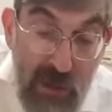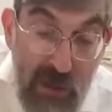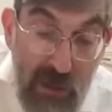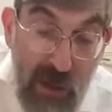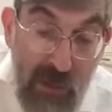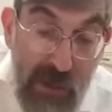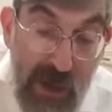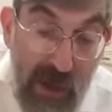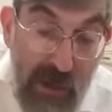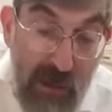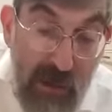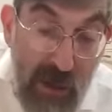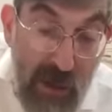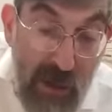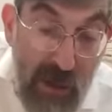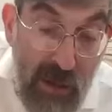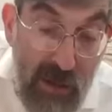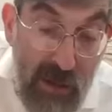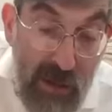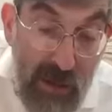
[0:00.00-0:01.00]
The
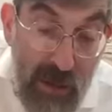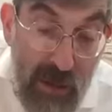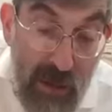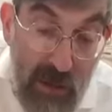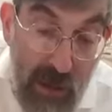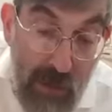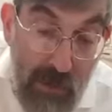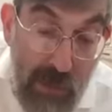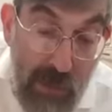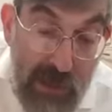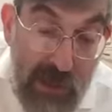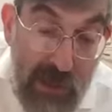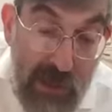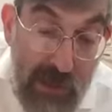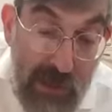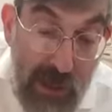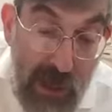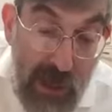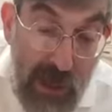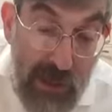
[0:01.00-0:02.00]
Amakra. The
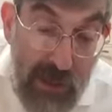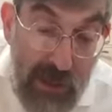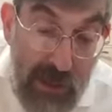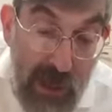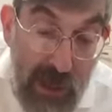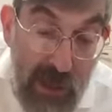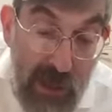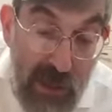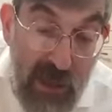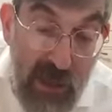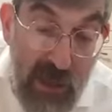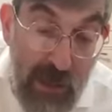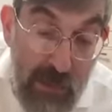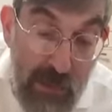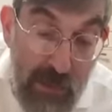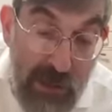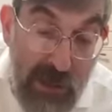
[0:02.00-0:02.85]
pasuk says If